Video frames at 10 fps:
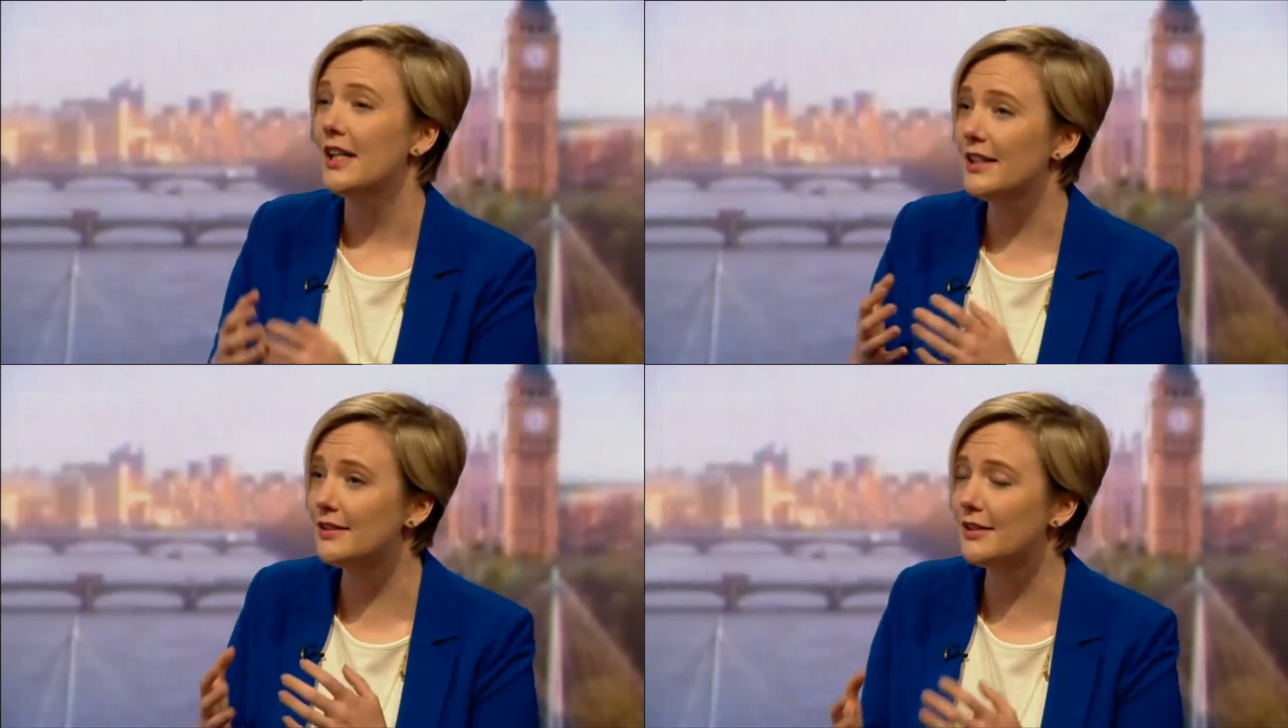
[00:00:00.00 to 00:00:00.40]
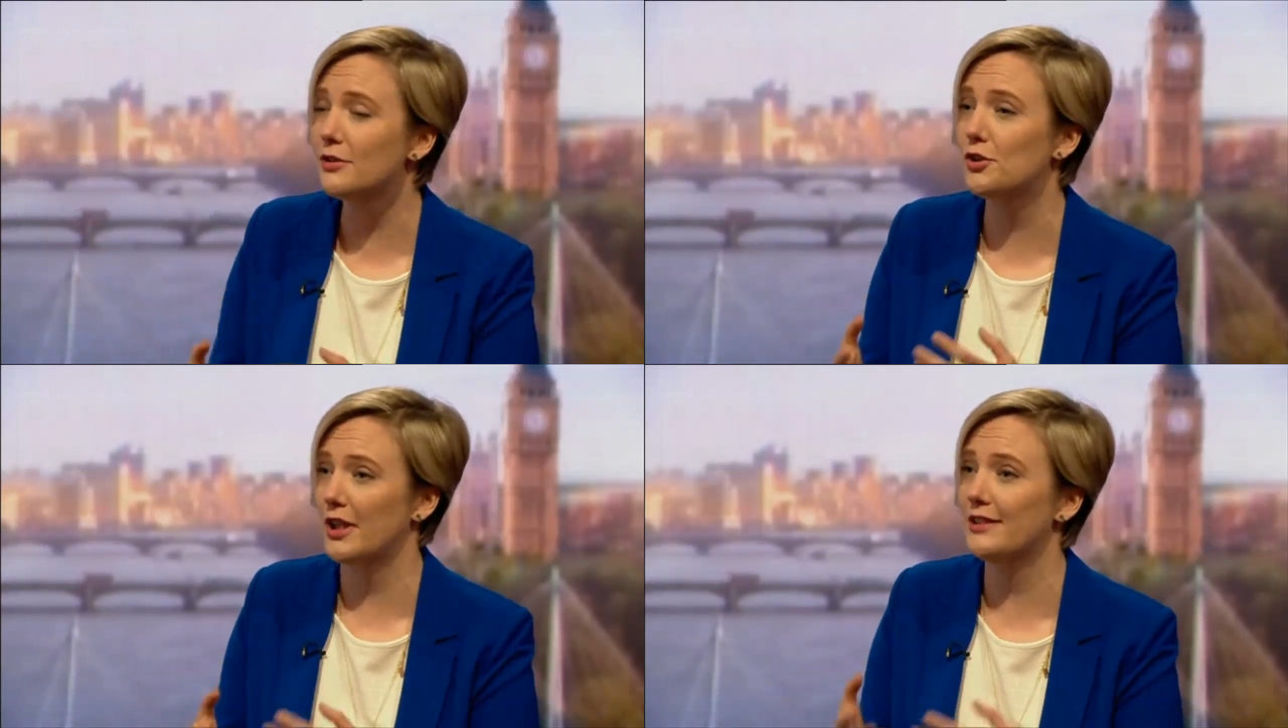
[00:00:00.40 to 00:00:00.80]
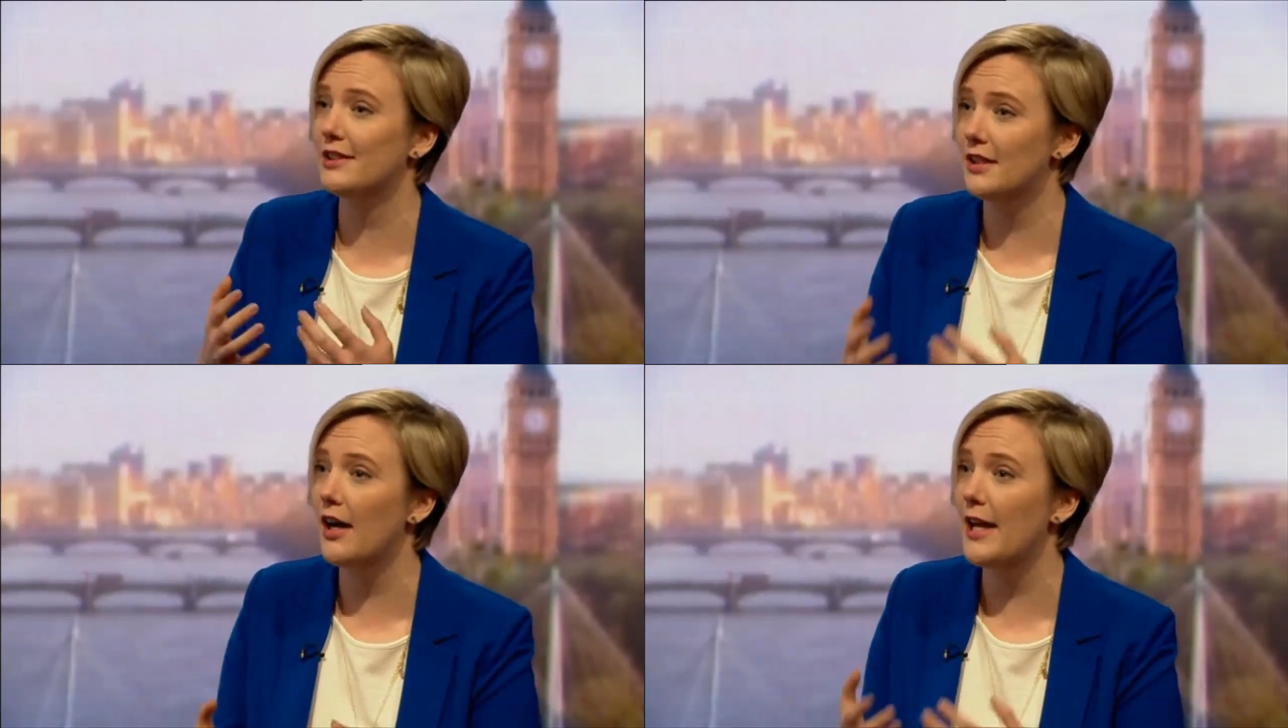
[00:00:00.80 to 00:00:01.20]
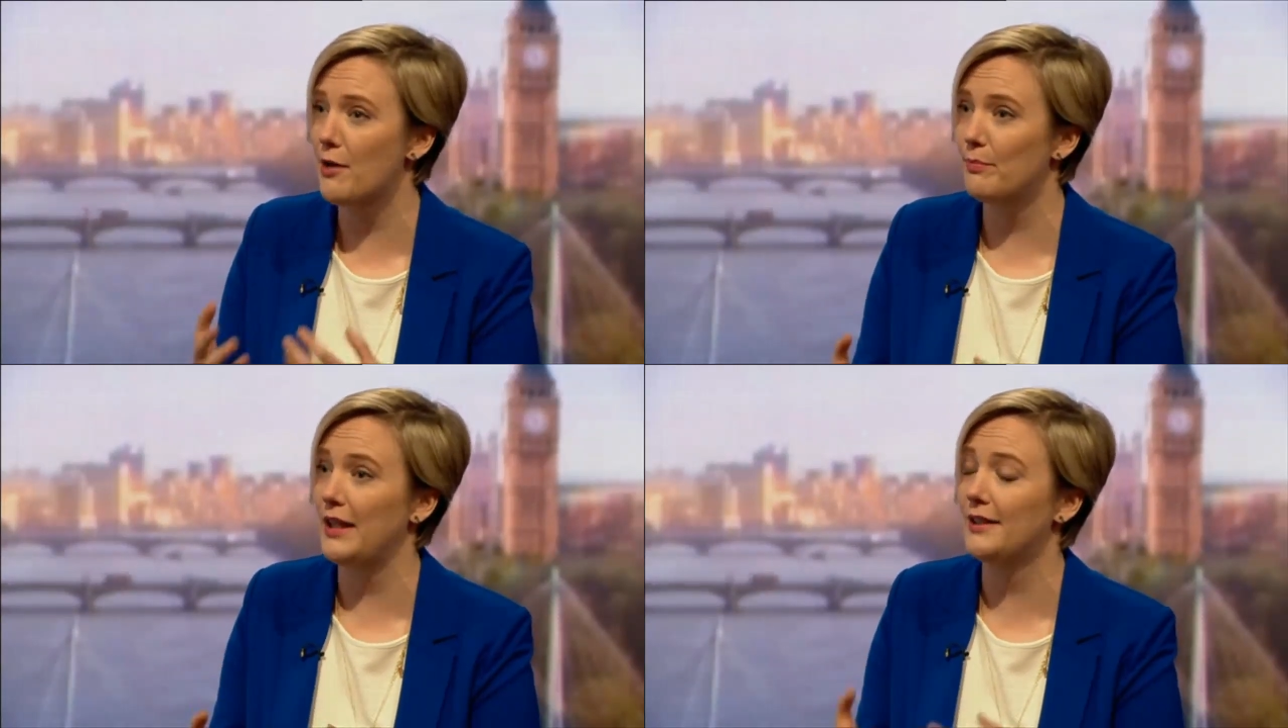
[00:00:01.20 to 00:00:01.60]
is still trying to deny
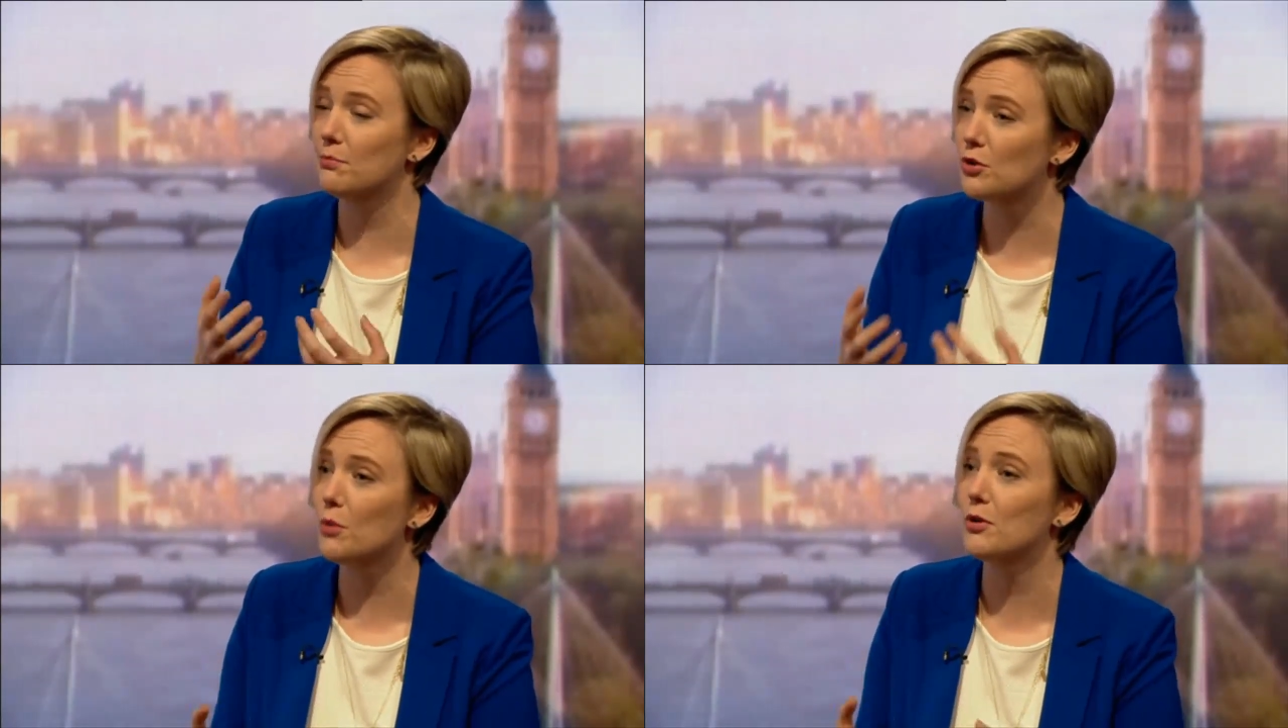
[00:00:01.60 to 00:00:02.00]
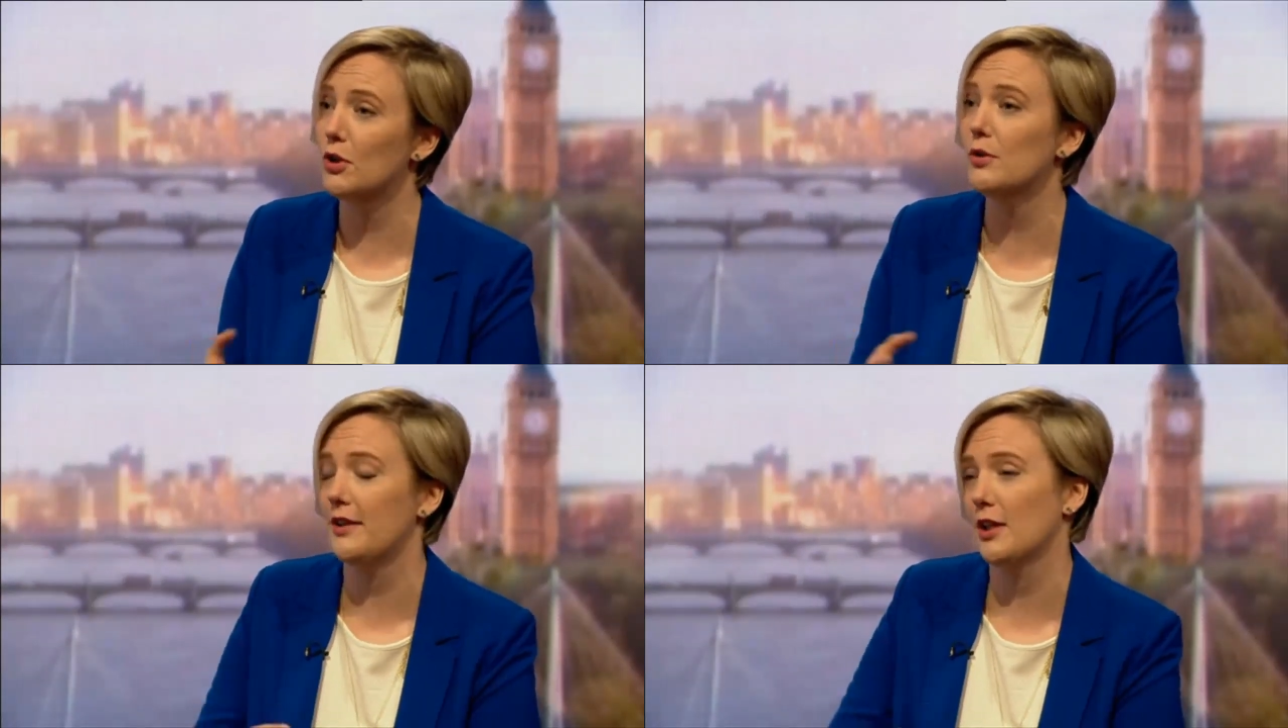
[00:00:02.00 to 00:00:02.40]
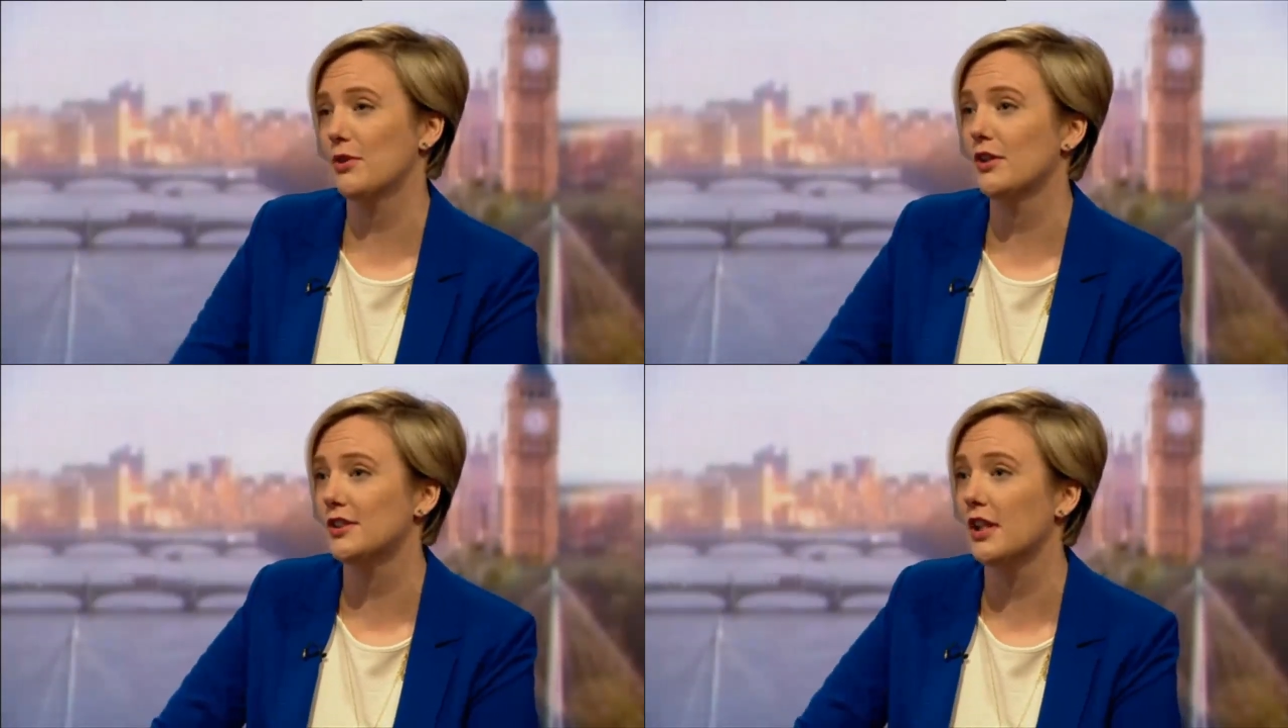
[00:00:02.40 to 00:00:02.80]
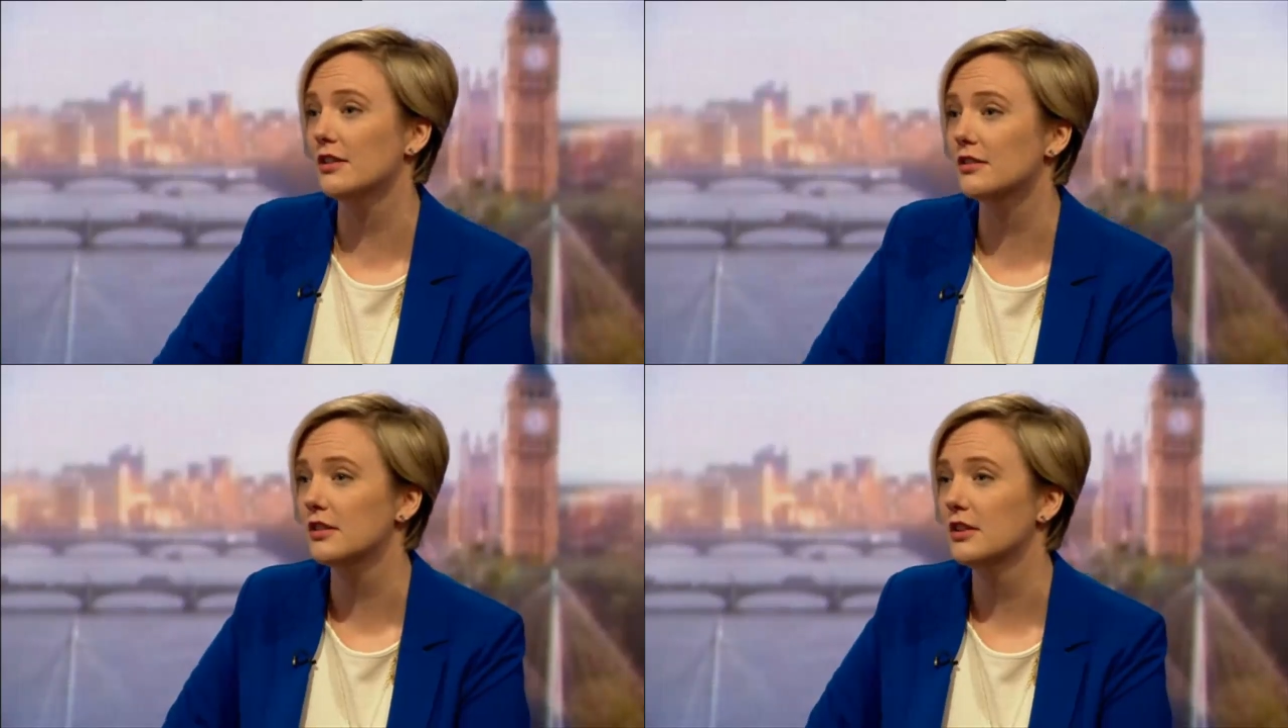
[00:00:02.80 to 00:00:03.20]
MPs a proper role in that process.